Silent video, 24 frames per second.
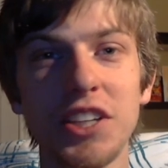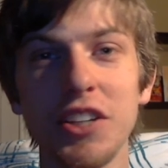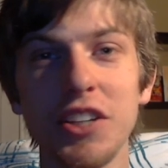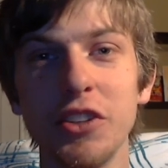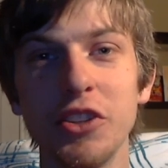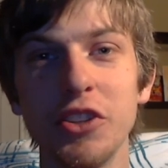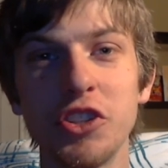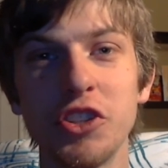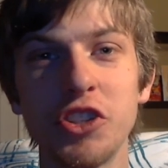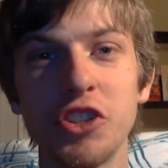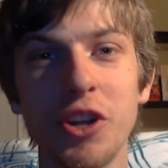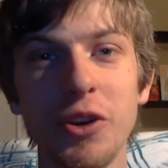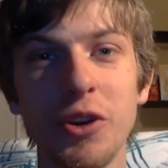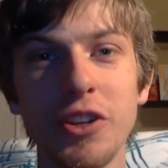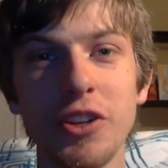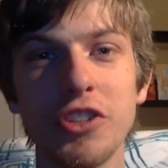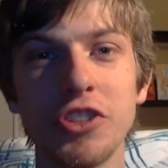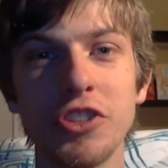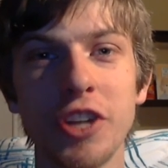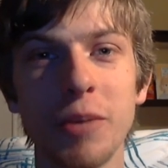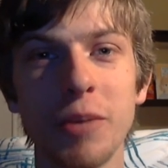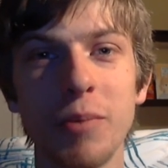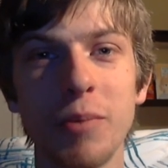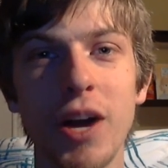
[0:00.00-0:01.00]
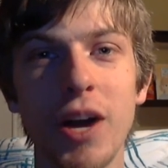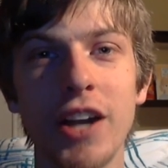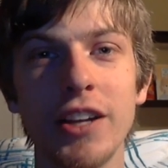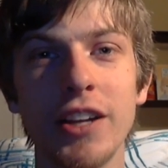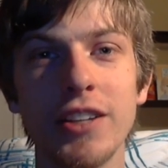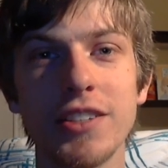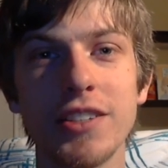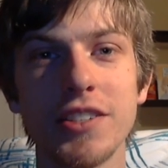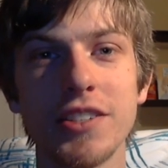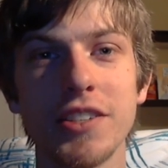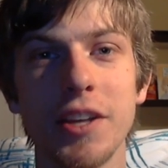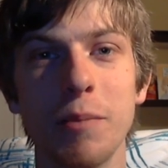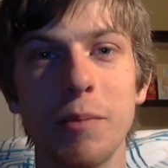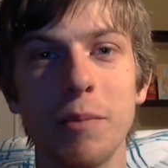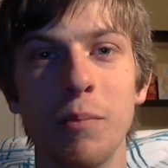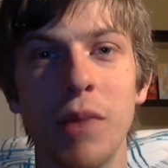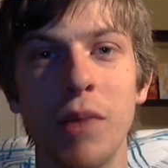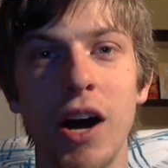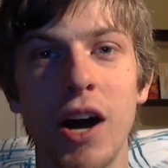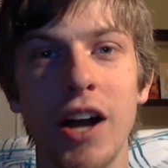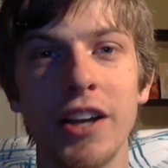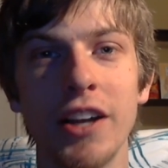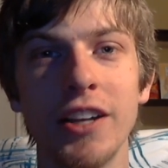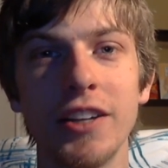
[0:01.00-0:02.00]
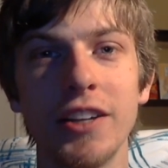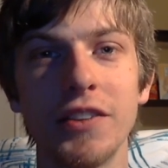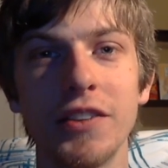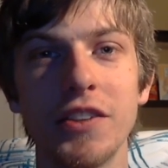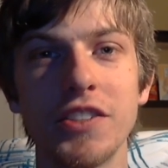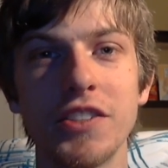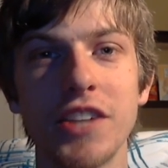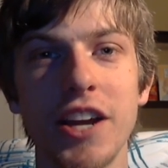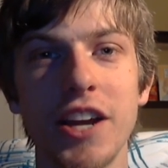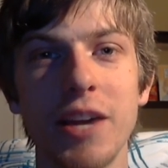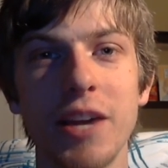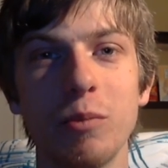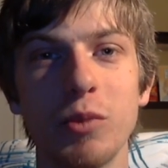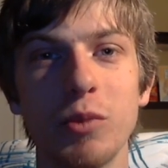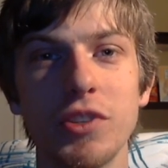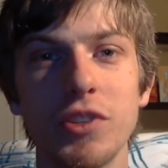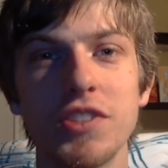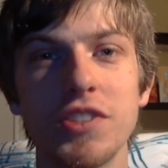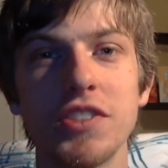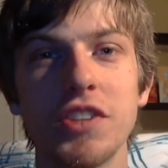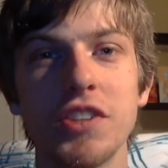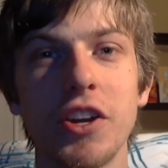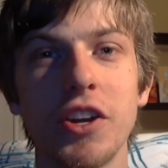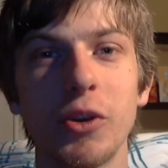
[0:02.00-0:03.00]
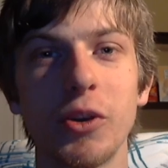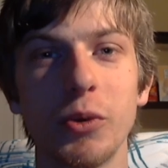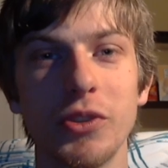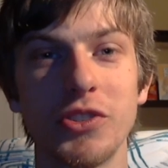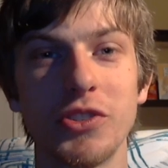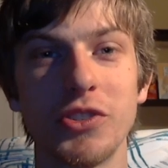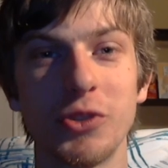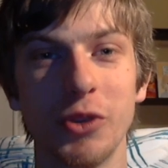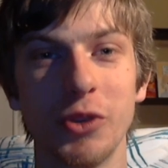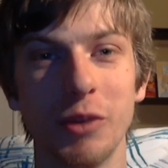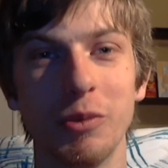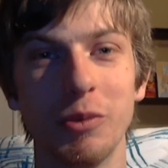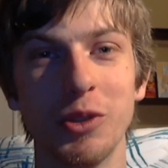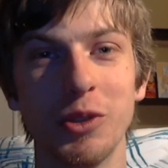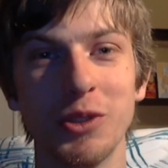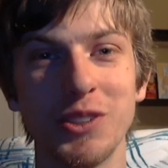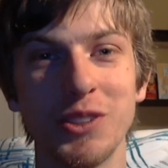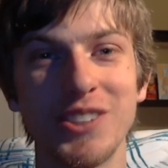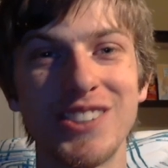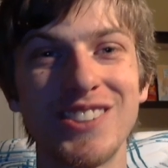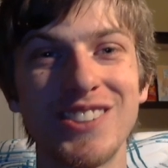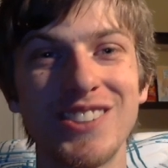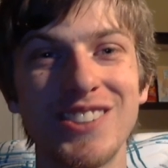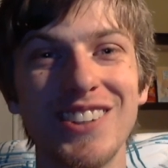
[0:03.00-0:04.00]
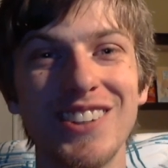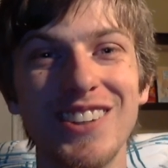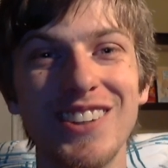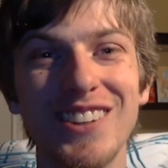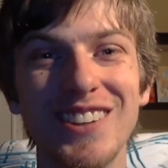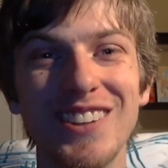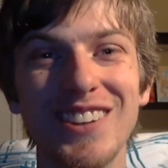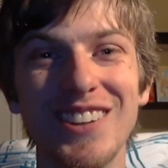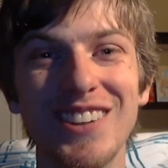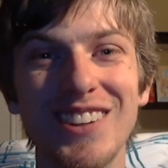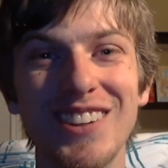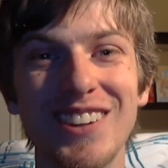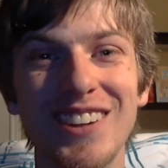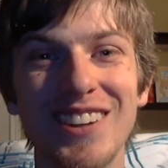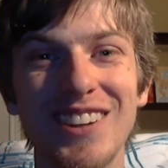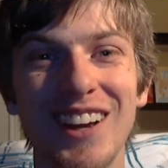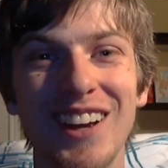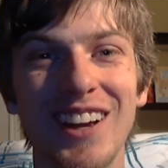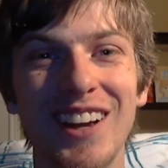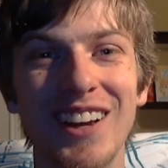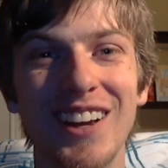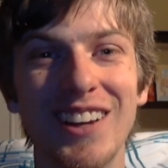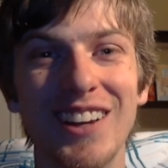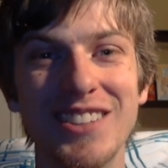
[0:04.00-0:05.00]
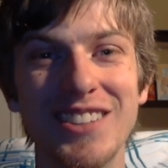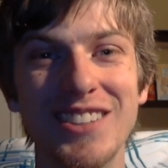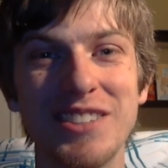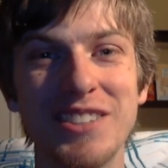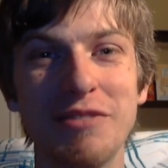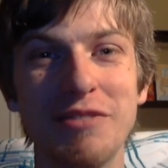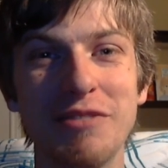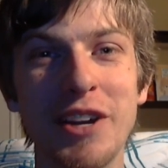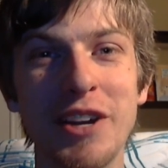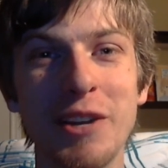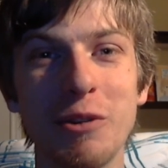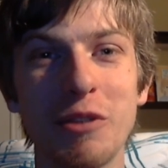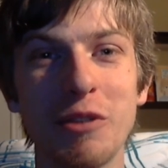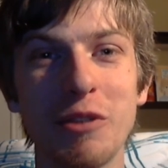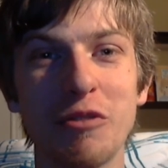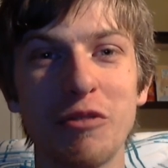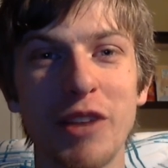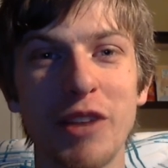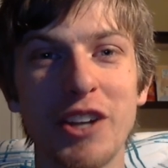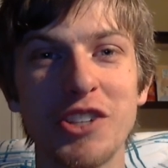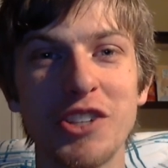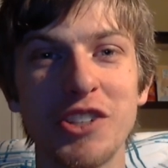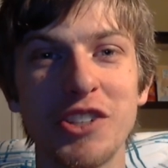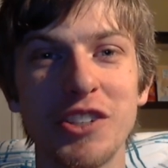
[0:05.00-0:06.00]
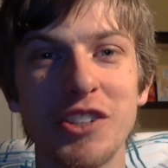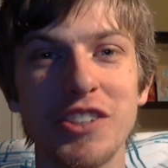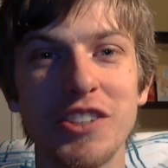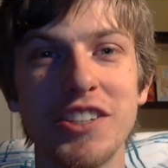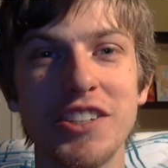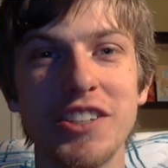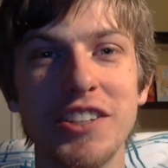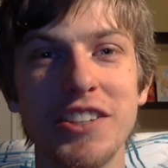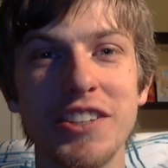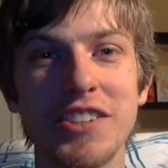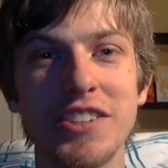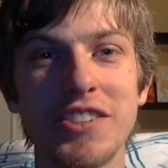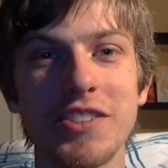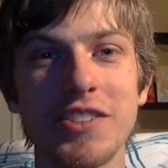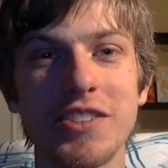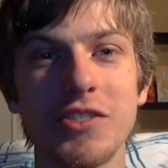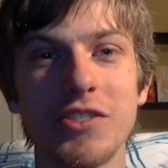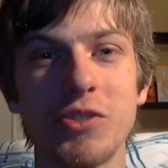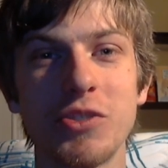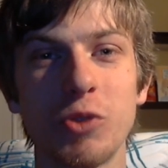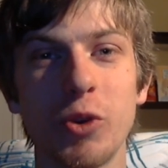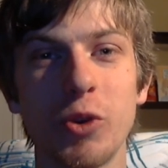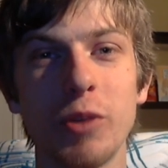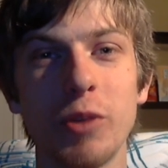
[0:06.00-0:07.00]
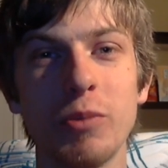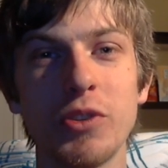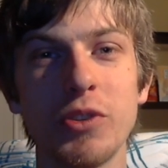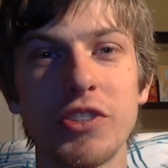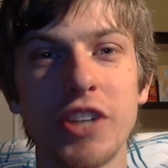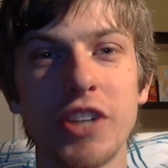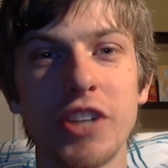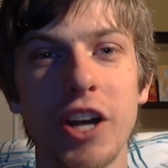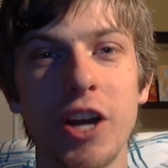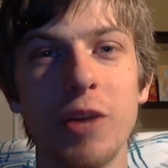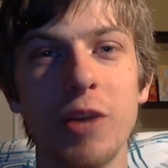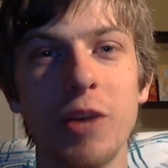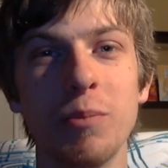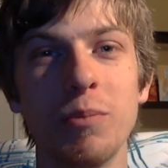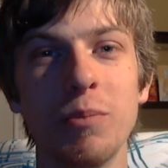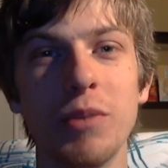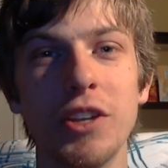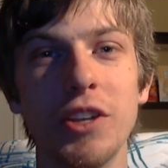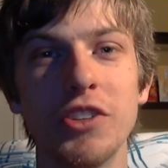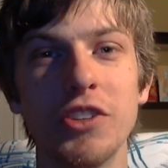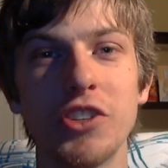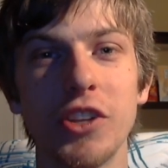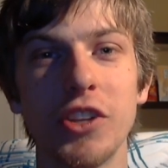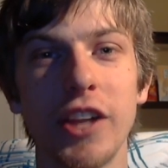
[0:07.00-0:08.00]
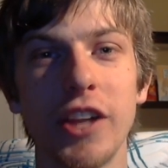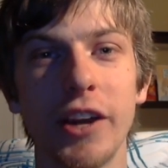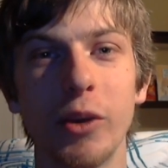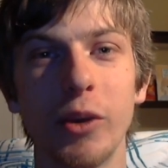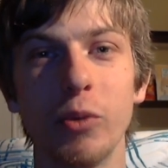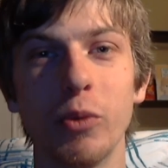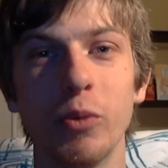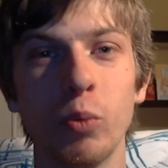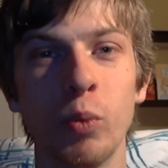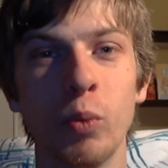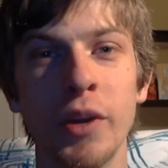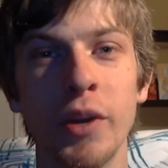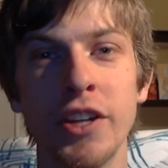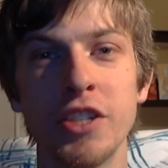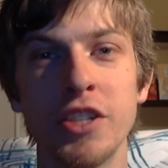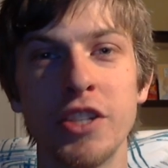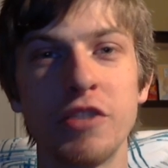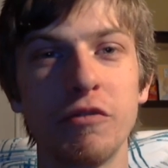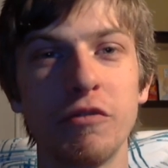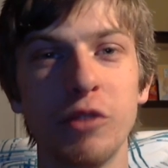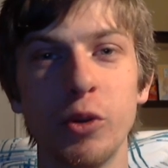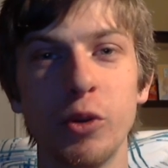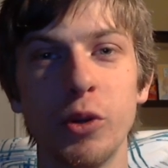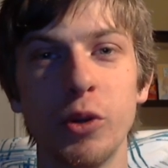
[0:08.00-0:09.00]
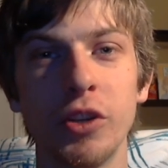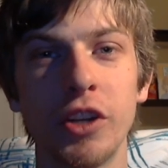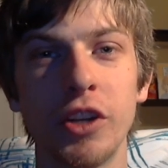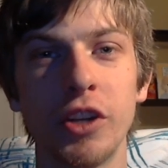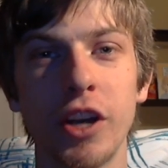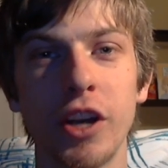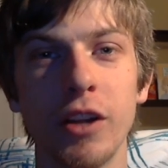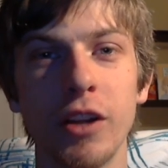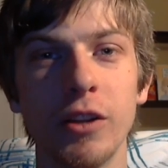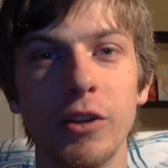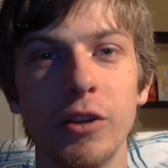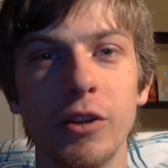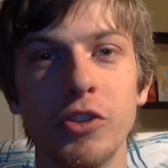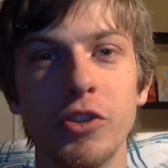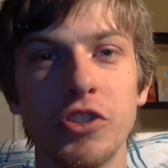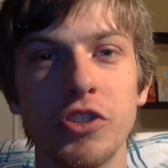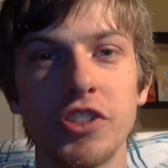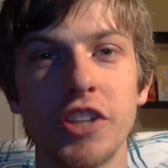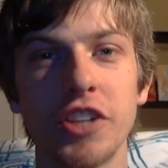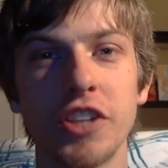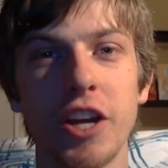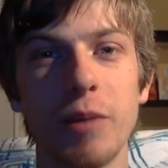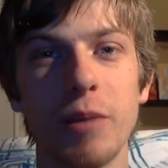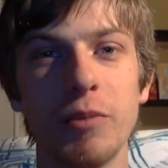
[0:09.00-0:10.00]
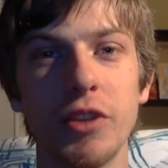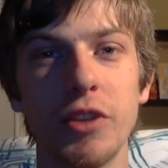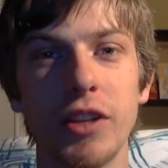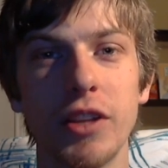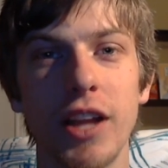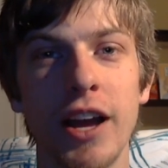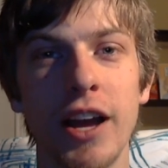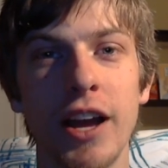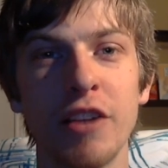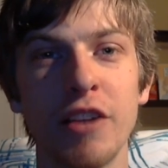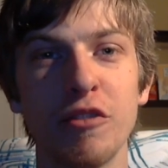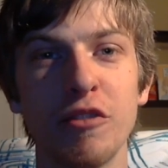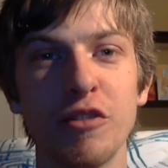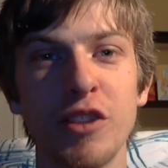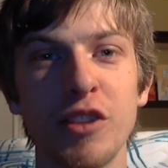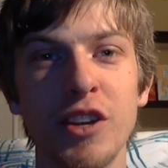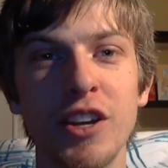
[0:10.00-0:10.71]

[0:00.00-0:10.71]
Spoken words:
The Shonen Jump audience that bought it at the time was stuck with scribbles. It's very refreshing to see these scribbles come into like rich fluid color, just come to life.